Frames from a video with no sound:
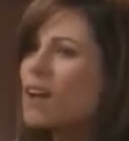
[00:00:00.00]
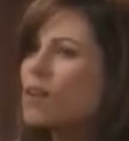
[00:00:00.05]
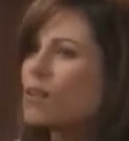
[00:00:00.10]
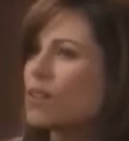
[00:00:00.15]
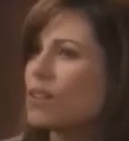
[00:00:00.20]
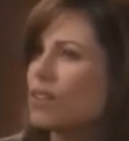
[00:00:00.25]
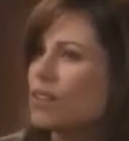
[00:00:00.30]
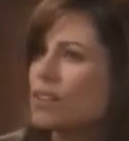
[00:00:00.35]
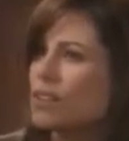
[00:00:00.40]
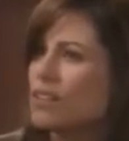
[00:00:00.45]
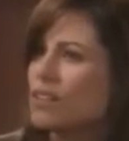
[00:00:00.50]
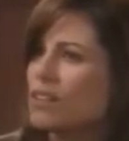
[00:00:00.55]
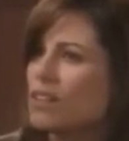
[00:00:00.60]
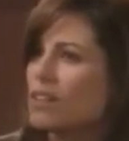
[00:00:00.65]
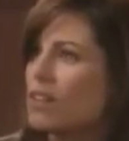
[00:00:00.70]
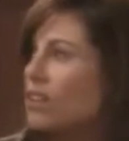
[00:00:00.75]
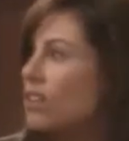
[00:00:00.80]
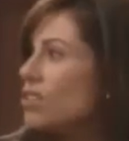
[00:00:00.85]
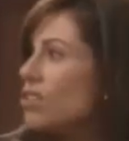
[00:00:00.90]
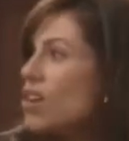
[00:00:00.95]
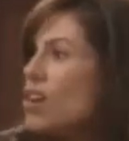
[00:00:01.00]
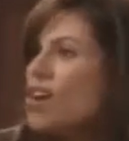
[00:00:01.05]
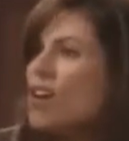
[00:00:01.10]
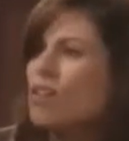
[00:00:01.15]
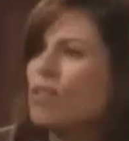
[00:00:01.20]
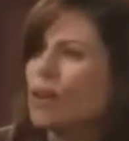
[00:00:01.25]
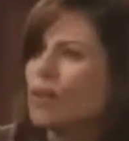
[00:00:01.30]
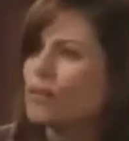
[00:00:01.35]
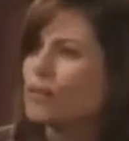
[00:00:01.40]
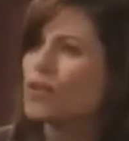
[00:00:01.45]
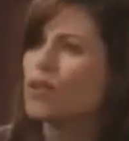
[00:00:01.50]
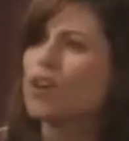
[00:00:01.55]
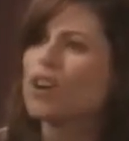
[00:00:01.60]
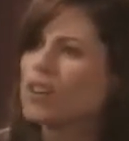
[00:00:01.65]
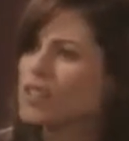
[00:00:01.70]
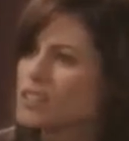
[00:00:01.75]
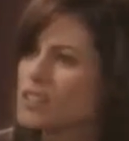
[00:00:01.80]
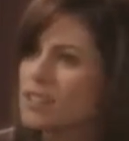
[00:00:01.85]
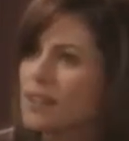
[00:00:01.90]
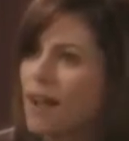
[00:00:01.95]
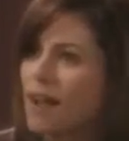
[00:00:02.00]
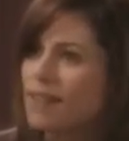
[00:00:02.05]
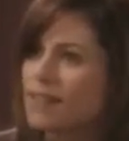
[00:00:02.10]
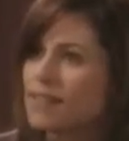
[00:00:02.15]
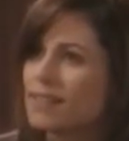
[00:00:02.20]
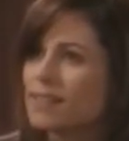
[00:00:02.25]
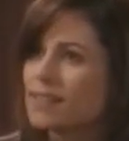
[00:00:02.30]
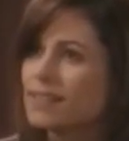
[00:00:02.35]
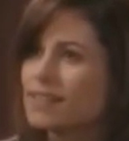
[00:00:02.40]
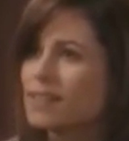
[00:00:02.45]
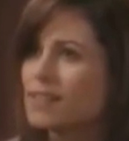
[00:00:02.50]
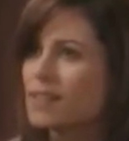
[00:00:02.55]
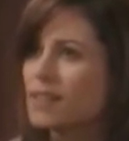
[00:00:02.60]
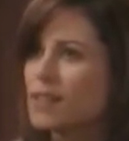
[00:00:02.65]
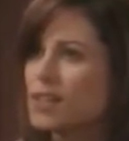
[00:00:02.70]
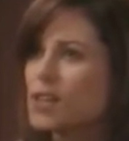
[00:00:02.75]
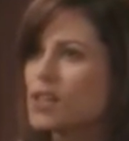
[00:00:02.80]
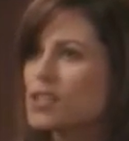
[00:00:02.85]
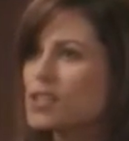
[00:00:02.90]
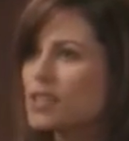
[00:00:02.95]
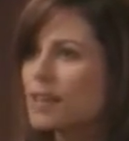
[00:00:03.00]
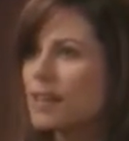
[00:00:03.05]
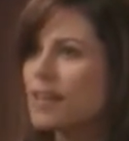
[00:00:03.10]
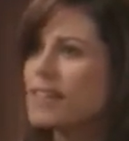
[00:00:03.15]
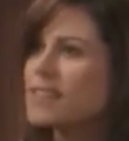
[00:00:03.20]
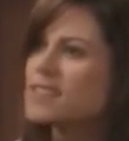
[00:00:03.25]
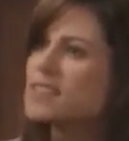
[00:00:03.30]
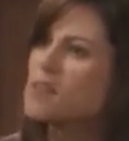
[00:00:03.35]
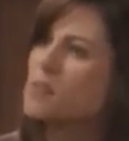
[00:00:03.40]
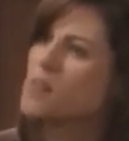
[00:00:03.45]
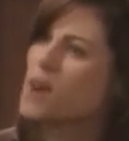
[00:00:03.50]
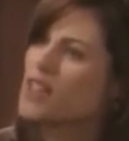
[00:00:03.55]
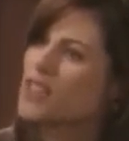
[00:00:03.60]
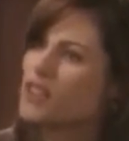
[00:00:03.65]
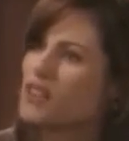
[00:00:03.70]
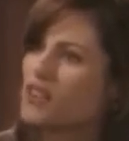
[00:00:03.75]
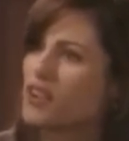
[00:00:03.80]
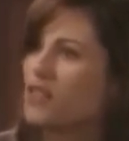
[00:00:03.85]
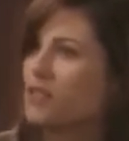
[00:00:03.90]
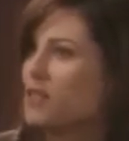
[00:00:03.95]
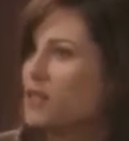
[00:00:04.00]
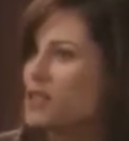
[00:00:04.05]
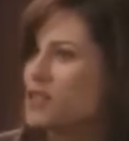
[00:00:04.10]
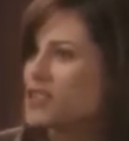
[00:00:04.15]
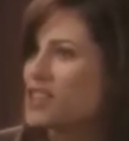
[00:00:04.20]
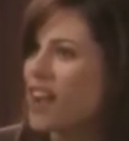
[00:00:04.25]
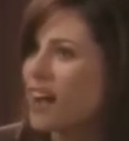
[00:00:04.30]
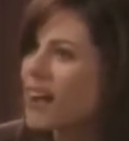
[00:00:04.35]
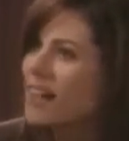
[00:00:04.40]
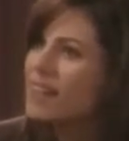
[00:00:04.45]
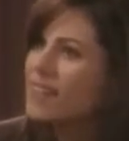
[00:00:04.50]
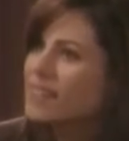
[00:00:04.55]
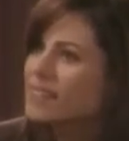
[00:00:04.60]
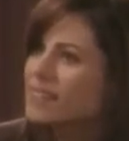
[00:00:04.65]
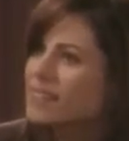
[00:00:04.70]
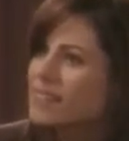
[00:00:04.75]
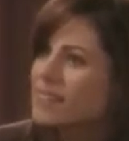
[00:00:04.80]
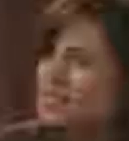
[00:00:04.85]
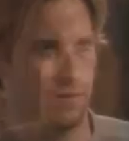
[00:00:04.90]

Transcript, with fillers: No. No, of course not. She is the mother of your child.